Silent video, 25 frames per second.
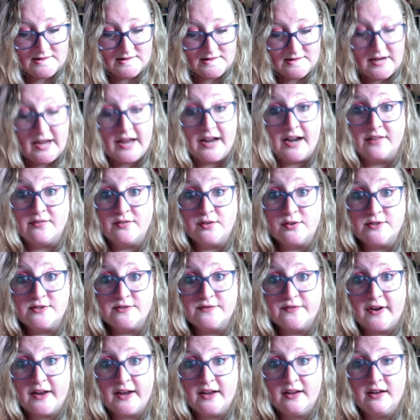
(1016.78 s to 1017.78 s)
And I've
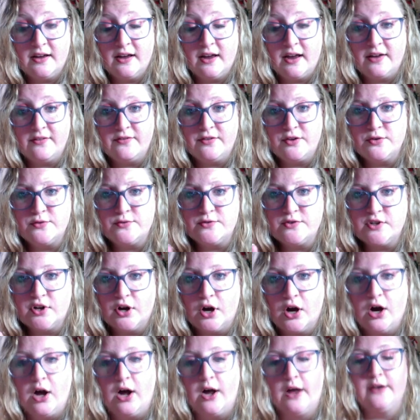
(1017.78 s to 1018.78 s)
used
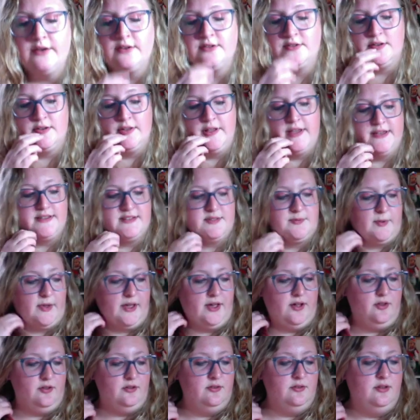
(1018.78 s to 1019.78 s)
On as
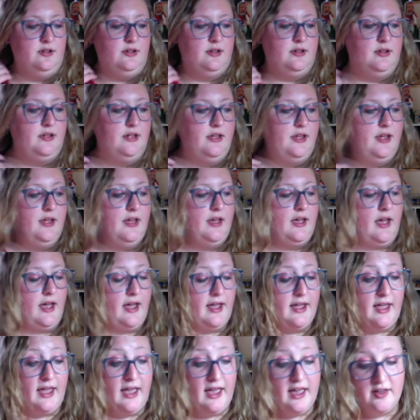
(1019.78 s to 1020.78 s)
well. I
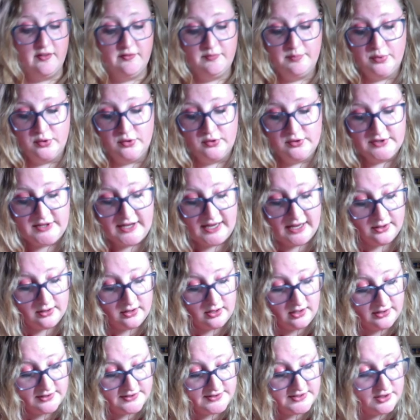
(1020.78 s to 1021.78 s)
have pulled out
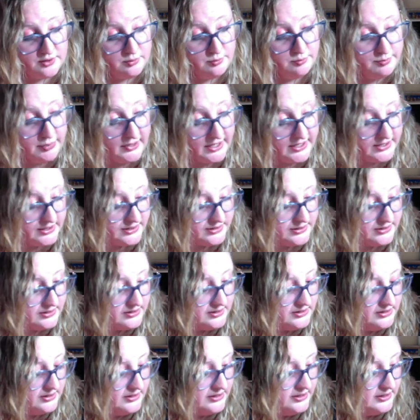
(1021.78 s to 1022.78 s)
also Butter
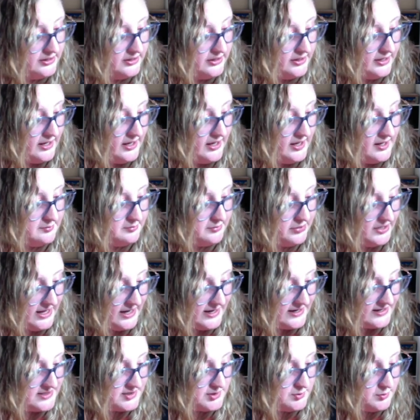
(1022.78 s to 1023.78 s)
and
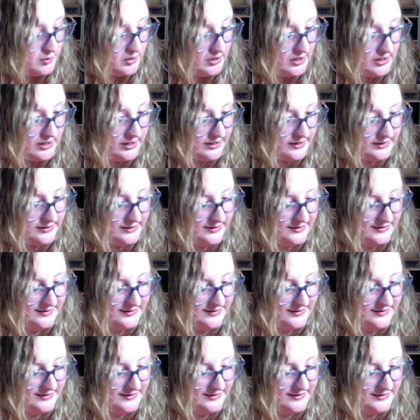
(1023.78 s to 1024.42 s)
Black Swan